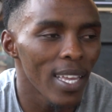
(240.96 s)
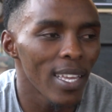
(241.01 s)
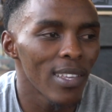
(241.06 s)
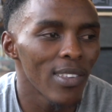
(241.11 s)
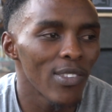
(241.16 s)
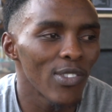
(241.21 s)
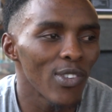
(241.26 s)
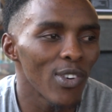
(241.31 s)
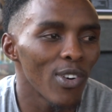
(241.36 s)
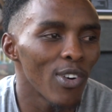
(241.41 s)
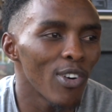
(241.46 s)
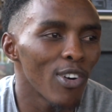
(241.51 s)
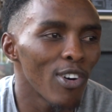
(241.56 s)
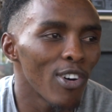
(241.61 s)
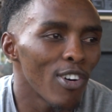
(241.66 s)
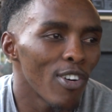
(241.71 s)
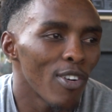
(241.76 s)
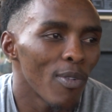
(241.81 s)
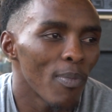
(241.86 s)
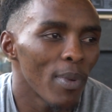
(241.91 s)

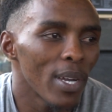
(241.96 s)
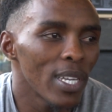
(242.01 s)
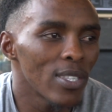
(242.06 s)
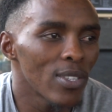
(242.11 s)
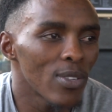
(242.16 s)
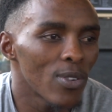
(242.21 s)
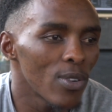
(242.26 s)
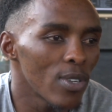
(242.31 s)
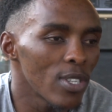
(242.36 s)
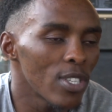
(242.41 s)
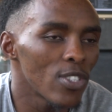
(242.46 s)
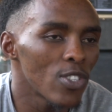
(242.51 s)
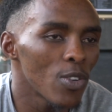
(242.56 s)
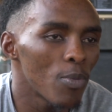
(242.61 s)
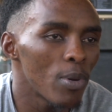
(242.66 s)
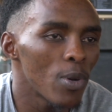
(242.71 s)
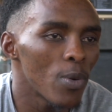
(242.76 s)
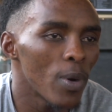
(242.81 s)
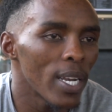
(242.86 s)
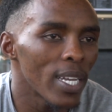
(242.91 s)
So it's good to
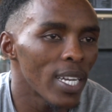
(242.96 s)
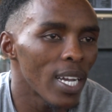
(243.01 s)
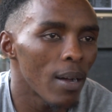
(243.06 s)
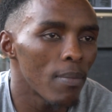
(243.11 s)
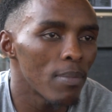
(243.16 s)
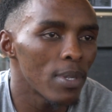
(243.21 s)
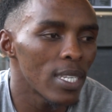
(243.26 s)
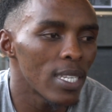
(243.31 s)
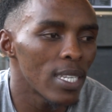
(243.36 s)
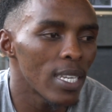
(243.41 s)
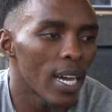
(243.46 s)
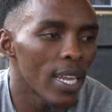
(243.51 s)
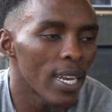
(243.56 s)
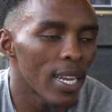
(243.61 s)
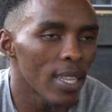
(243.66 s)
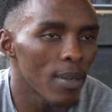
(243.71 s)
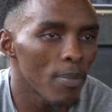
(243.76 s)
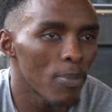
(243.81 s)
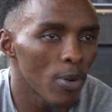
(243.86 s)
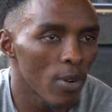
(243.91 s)
be welcomed in
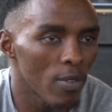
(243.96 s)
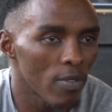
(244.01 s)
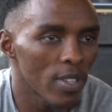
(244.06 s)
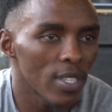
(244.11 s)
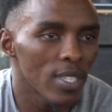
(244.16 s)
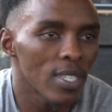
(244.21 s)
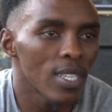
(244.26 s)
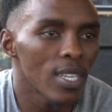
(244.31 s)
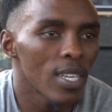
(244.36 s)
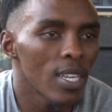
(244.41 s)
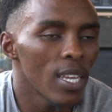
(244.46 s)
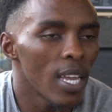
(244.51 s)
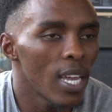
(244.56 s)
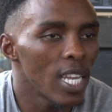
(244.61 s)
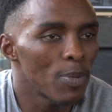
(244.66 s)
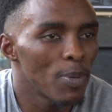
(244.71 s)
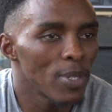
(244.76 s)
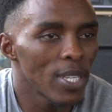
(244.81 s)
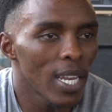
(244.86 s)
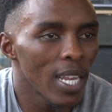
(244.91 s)
another province.
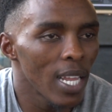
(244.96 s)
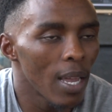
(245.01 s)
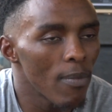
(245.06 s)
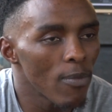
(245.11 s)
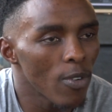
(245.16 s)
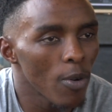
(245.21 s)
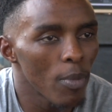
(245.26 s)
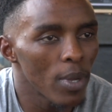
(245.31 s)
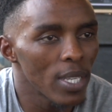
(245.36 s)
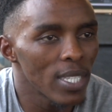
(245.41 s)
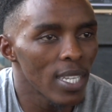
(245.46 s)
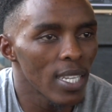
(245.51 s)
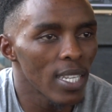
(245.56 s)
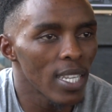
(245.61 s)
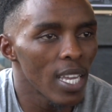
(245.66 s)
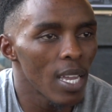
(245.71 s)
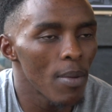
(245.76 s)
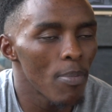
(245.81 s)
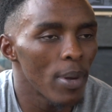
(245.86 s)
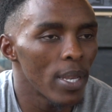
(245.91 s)
Especially I'm from Eastern
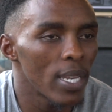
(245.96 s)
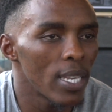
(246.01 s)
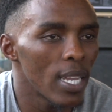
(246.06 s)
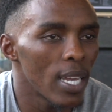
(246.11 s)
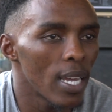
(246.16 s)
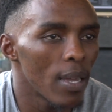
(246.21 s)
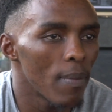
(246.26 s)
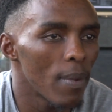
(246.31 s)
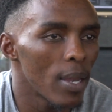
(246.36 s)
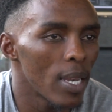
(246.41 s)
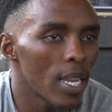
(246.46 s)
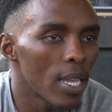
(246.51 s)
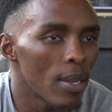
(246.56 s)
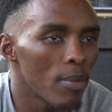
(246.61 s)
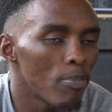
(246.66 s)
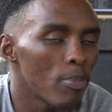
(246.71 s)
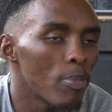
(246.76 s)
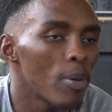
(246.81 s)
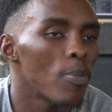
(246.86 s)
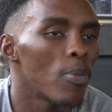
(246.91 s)
Cape,
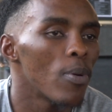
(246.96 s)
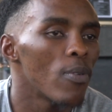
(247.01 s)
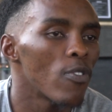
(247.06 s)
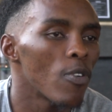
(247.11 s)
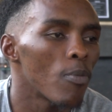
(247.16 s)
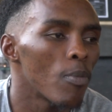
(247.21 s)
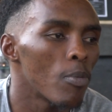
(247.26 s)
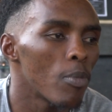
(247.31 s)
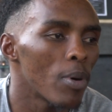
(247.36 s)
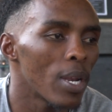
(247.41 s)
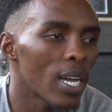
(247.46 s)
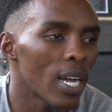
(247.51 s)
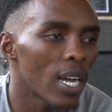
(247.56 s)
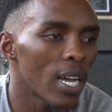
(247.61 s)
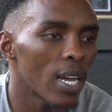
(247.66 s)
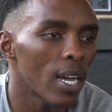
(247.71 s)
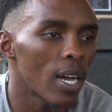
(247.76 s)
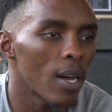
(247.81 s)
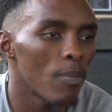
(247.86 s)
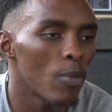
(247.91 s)
and people from
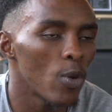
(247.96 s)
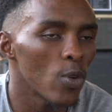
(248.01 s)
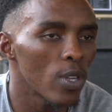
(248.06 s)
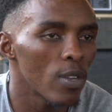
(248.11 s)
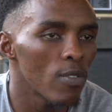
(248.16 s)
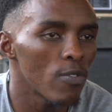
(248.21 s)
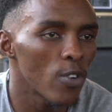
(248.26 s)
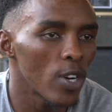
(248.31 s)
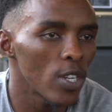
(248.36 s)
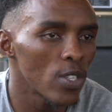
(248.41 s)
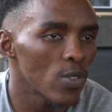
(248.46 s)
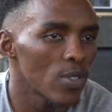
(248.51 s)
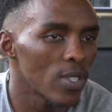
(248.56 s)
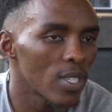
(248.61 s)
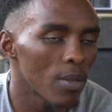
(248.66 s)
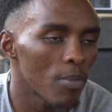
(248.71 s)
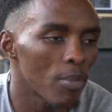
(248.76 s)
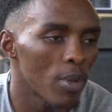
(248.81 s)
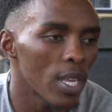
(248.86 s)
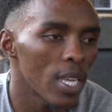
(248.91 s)
Pumalanga are looking forward to
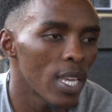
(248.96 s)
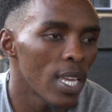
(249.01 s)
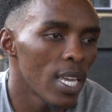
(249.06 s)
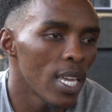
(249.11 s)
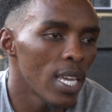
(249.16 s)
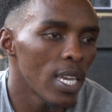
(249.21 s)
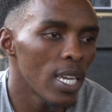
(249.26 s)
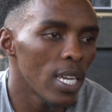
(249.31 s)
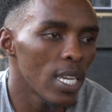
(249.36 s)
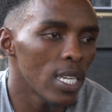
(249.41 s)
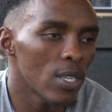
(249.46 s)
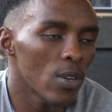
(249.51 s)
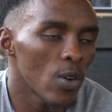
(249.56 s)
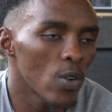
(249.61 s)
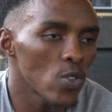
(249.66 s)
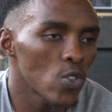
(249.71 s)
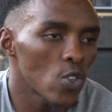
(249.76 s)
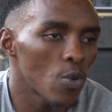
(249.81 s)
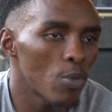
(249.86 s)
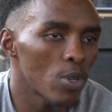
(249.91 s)
see me. It
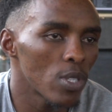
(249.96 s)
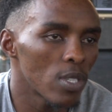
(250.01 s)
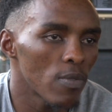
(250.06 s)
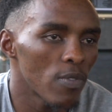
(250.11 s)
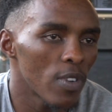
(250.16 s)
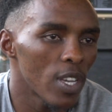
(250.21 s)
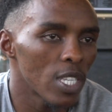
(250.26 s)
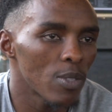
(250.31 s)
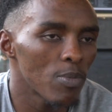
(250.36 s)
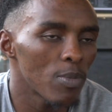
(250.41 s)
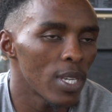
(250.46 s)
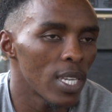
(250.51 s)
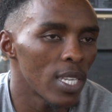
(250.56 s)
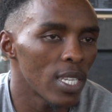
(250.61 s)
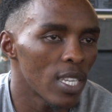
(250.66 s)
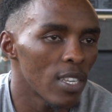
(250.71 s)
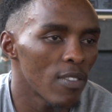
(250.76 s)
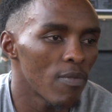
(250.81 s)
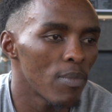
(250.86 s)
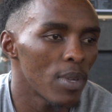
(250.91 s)
also motivates me
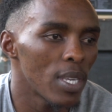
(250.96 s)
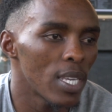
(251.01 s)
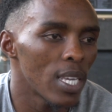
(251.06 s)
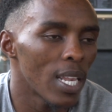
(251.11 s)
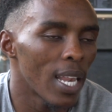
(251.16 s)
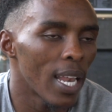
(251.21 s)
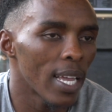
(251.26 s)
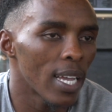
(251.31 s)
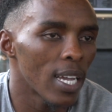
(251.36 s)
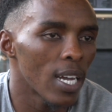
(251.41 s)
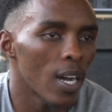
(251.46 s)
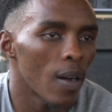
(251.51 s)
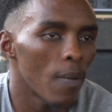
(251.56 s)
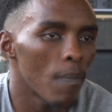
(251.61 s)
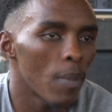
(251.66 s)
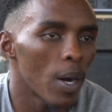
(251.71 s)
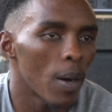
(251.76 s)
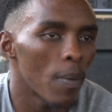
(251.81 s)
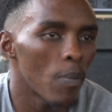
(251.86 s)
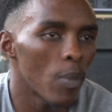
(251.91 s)
and give me like
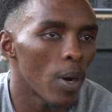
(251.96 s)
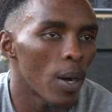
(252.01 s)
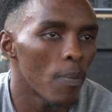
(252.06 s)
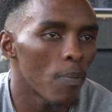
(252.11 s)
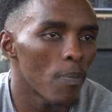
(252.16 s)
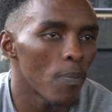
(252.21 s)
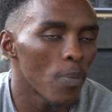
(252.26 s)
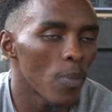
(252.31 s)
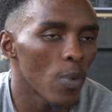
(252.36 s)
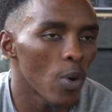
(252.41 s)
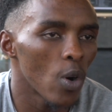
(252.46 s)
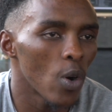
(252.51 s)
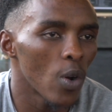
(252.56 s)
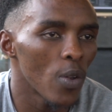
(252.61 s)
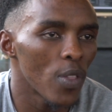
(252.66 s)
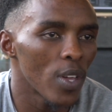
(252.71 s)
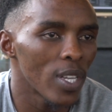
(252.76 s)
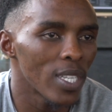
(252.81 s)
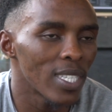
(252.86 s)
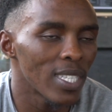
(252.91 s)
all
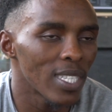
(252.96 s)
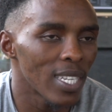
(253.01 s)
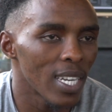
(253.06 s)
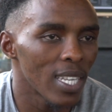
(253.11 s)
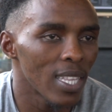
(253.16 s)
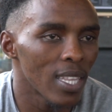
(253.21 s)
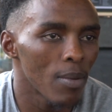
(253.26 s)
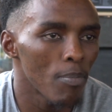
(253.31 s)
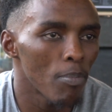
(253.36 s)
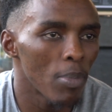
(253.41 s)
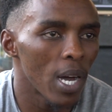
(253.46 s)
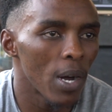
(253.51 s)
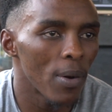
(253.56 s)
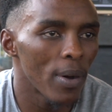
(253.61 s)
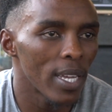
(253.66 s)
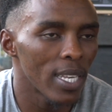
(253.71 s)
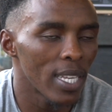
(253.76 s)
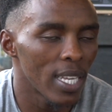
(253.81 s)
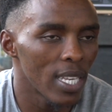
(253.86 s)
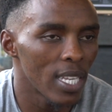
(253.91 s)
that strength and power
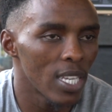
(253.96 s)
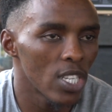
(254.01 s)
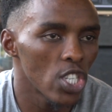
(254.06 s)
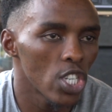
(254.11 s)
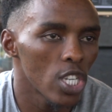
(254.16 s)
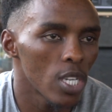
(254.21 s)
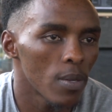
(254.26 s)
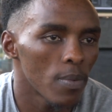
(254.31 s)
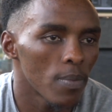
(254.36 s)
and energy.